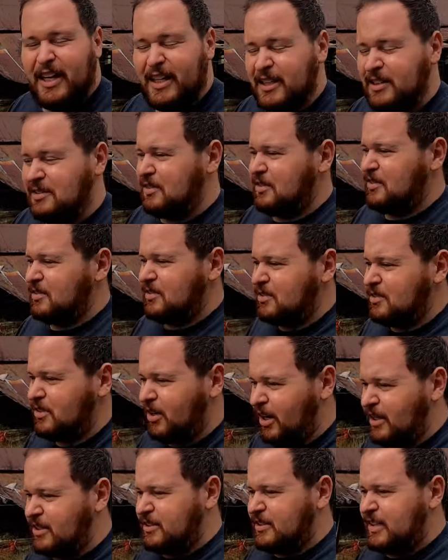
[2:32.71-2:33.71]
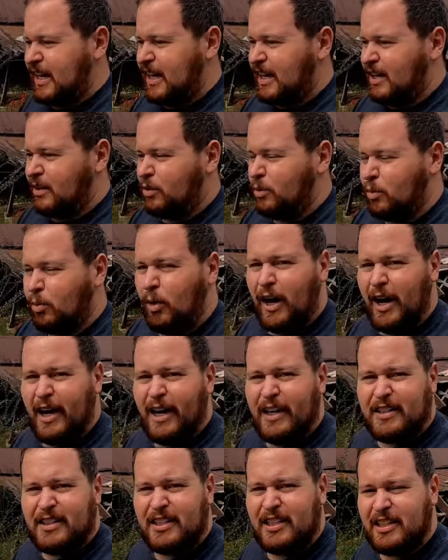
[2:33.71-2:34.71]
it starts out
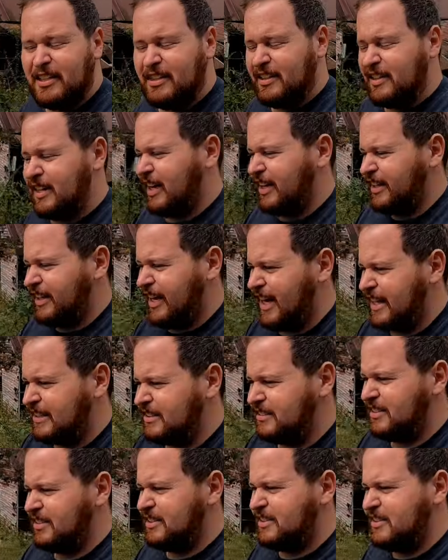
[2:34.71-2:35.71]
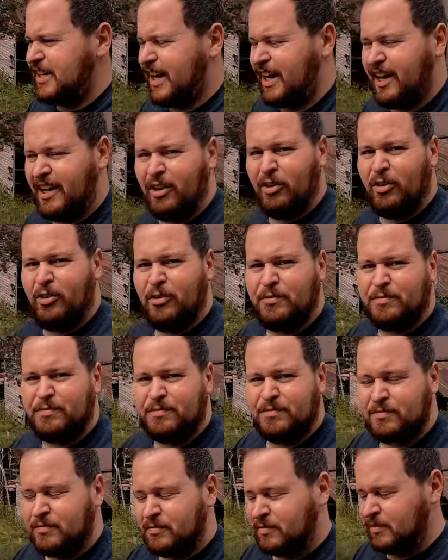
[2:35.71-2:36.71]
quite a ghastly tale.
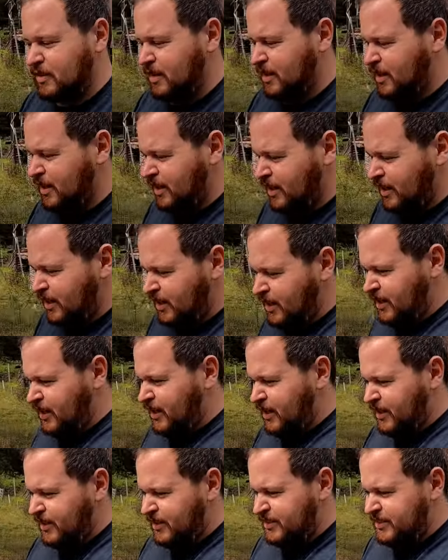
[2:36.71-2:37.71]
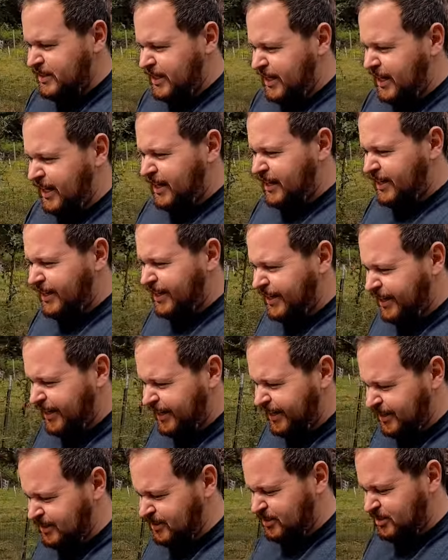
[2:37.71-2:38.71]
You see
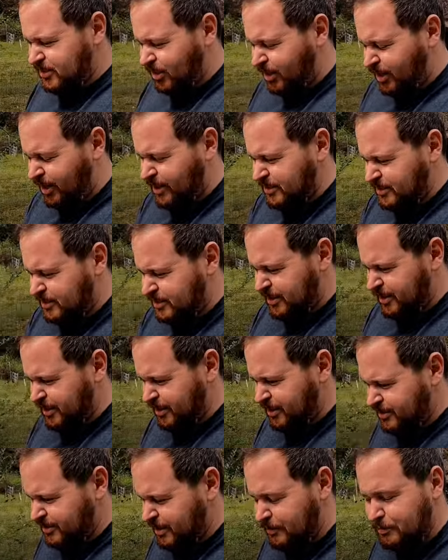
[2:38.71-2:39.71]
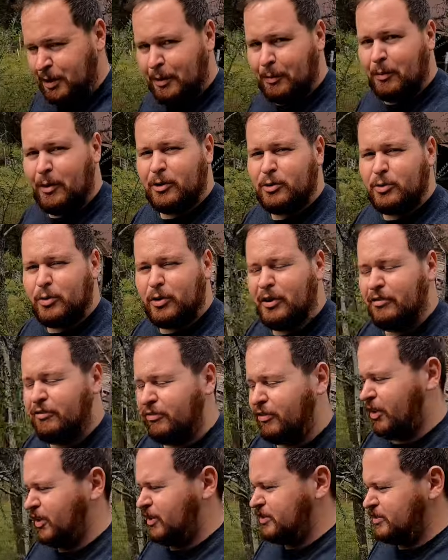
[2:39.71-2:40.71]
it starts September
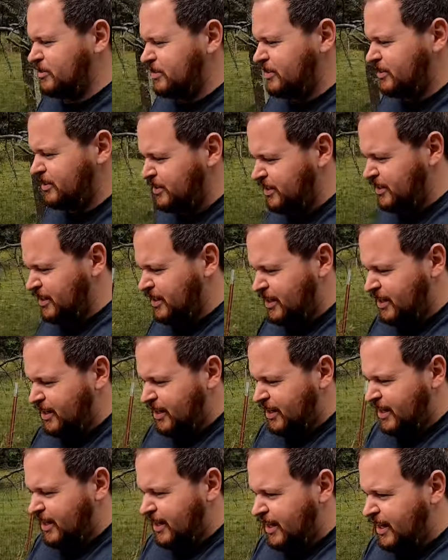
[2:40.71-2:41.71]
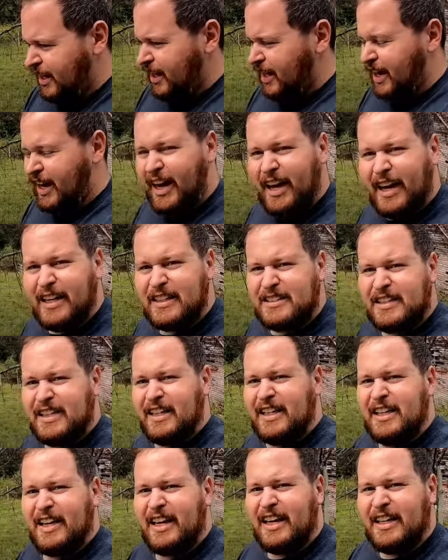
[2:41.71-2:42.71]
21st
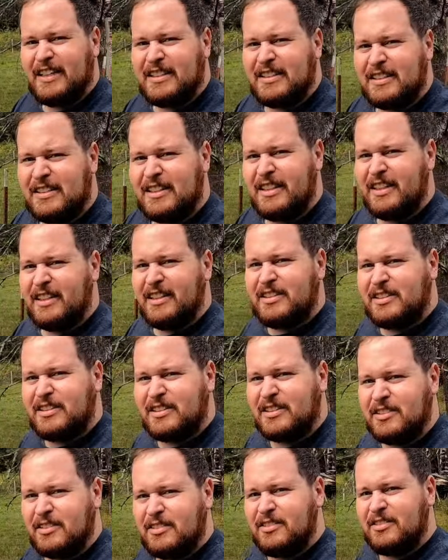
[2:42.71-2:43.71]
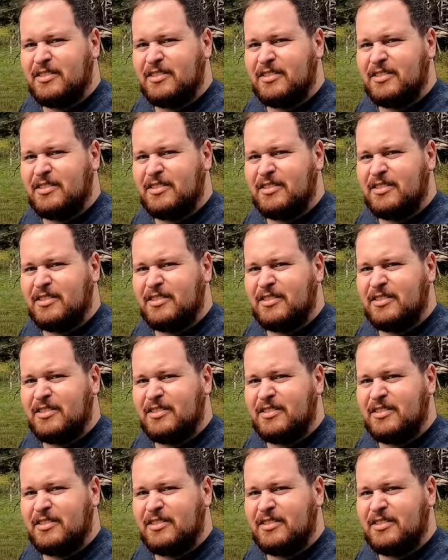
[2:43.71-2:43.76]
1886.